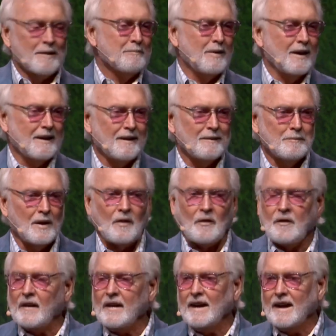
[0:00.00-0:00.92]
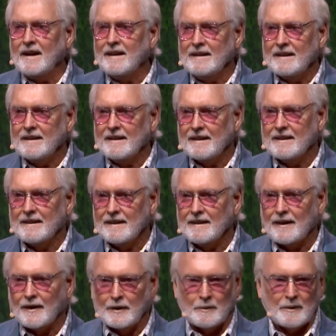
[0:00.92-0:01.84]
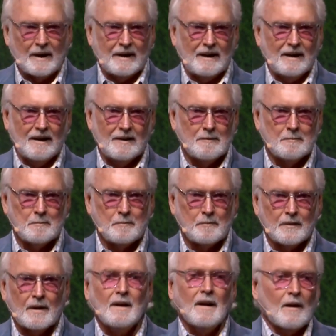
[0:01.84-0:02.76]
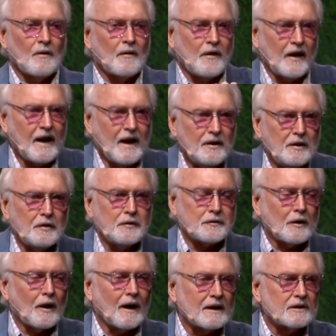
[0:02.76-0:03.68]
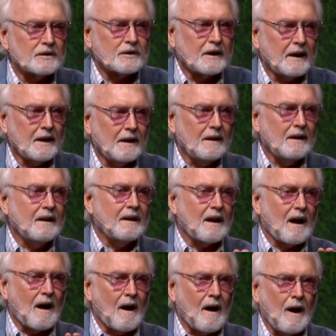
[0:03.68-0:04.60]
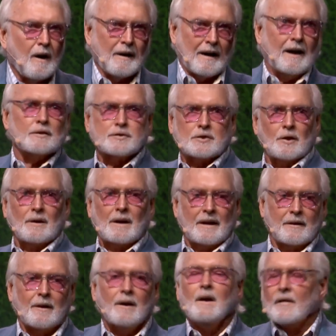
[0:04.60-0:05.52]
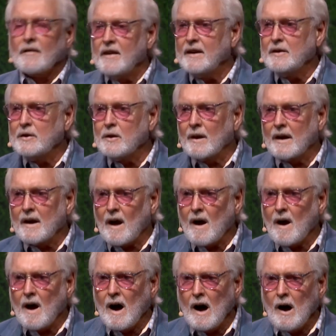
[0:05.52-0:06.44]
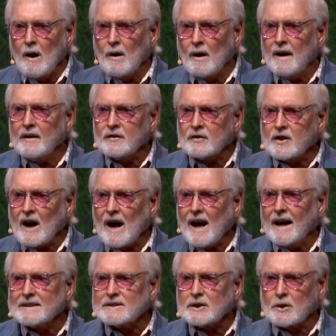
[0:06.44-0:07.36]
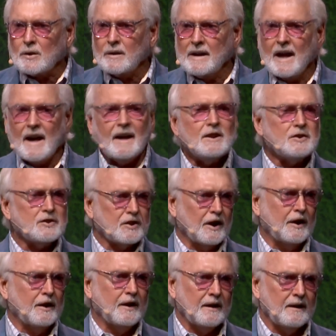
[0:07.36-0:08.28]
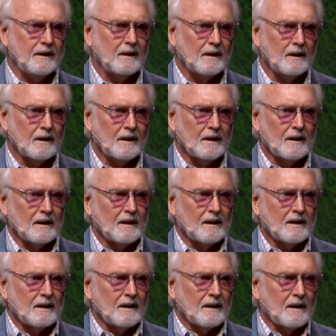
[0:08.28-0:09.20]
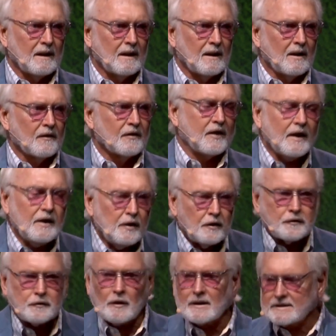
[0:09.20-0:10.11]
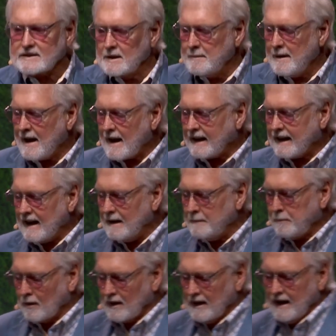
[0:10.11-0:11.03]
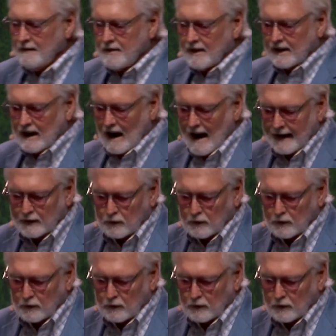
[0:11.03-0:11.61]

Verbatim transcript: but, but then, are you ready? Then you start getting in awe, and I'll show you later. Then you're in awe at God's creation. See, you start saying, Man, I can't believe that God